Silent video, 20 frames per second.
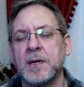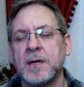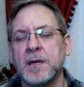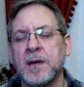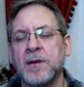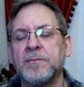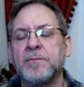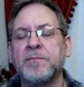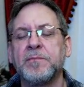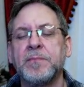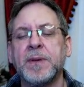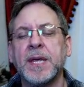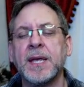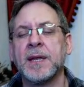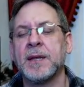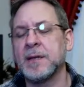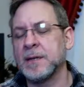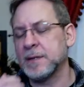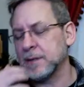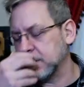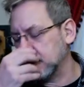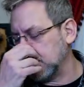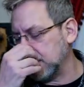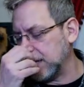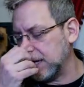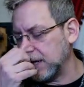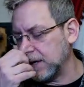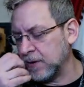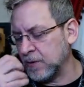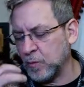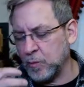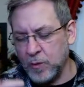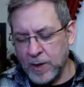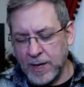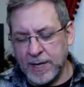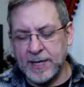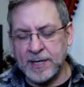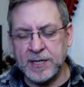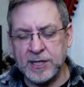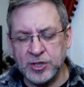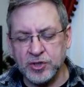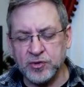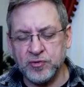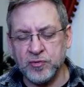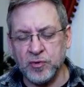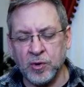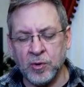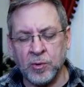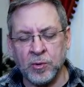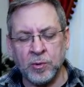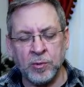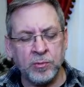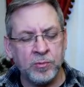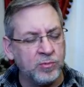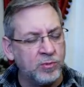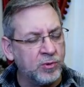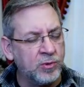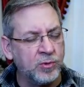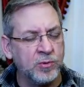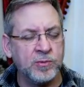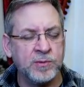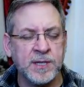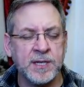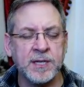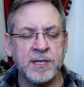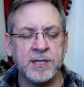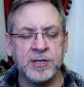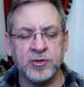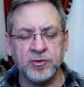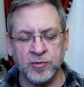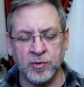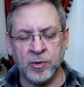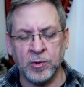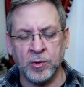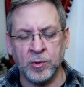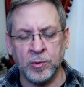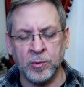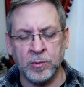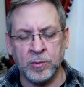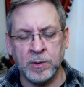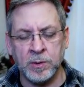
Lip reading: of being, wanting control, losing control,